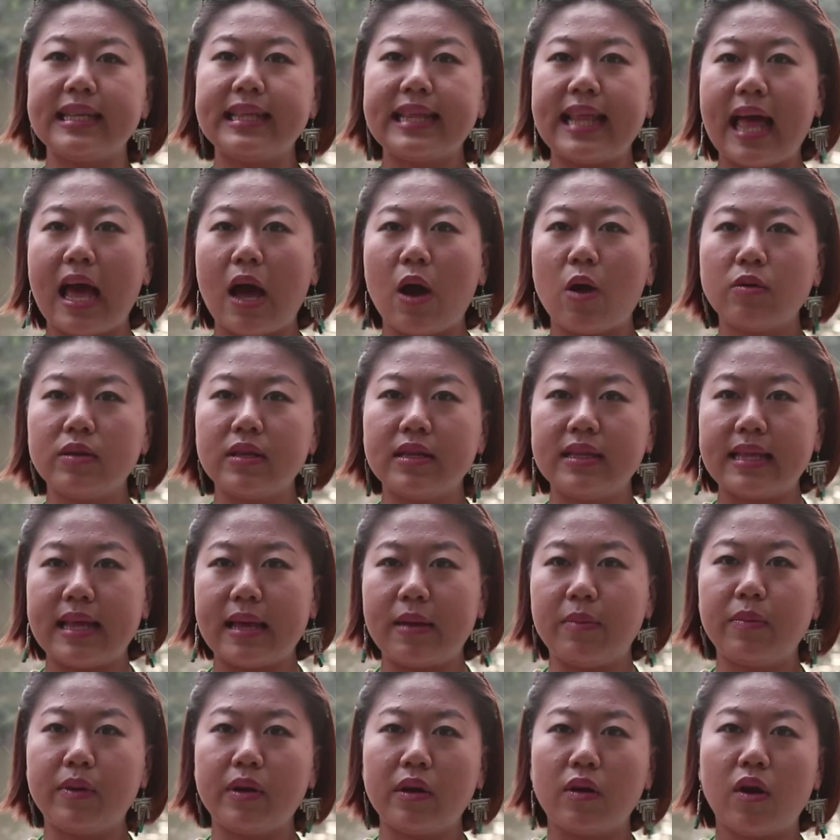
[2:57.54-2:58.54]
And now the
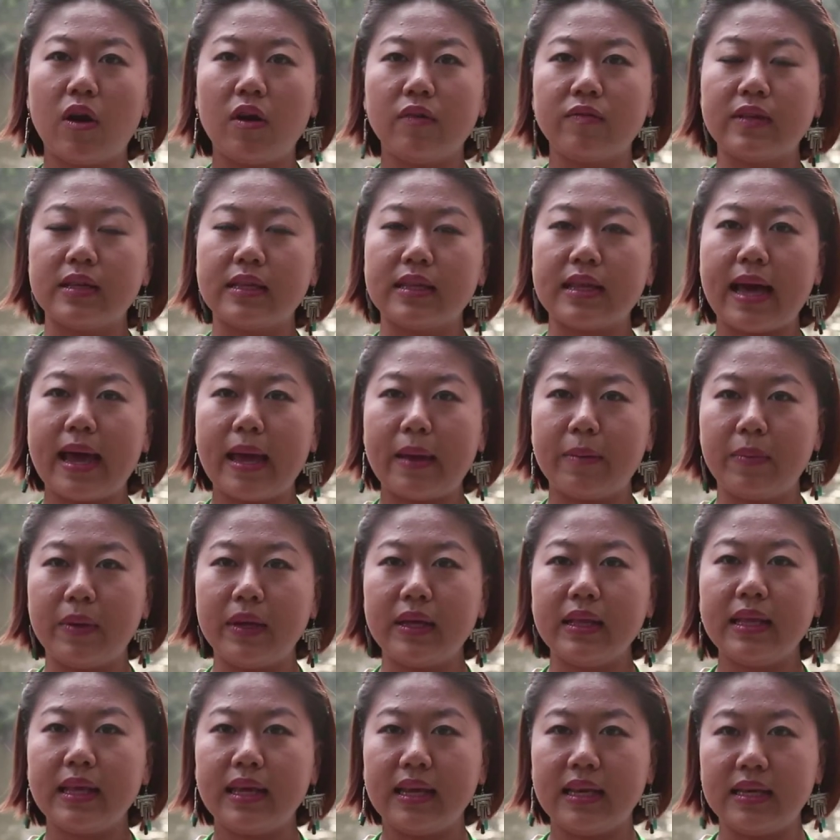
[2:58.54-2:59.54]
number of the
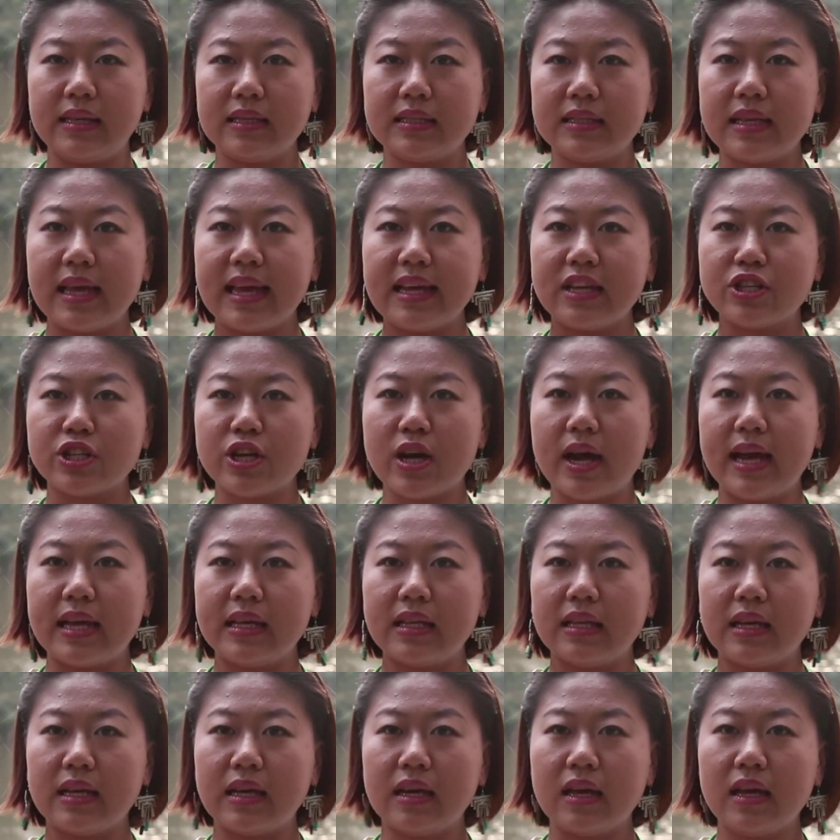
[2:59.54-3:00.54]
diabetes in
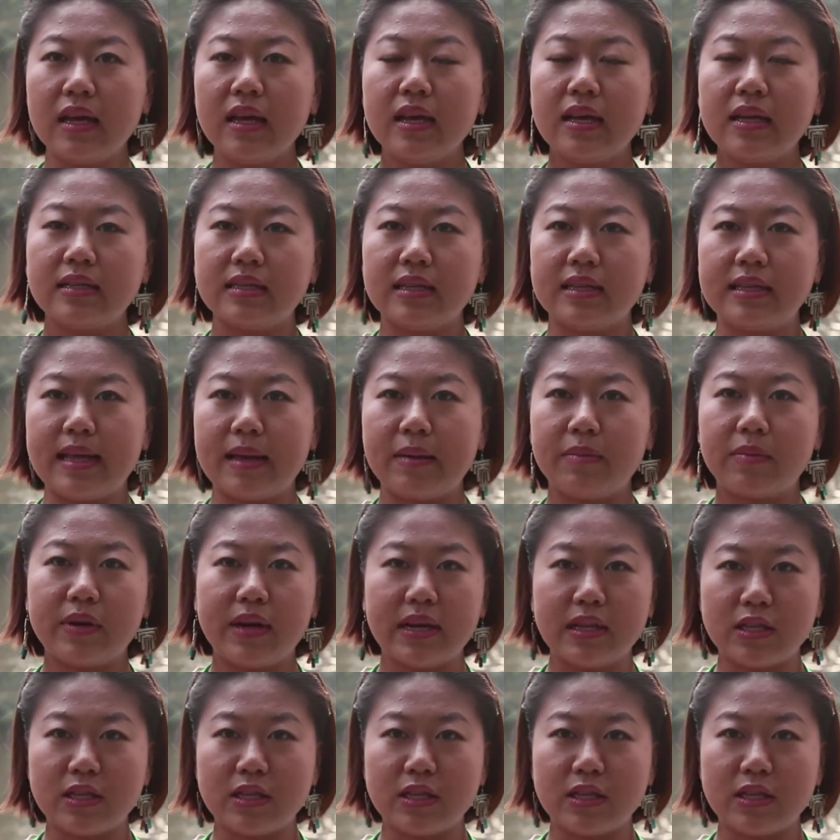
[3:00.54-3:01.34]
China, the number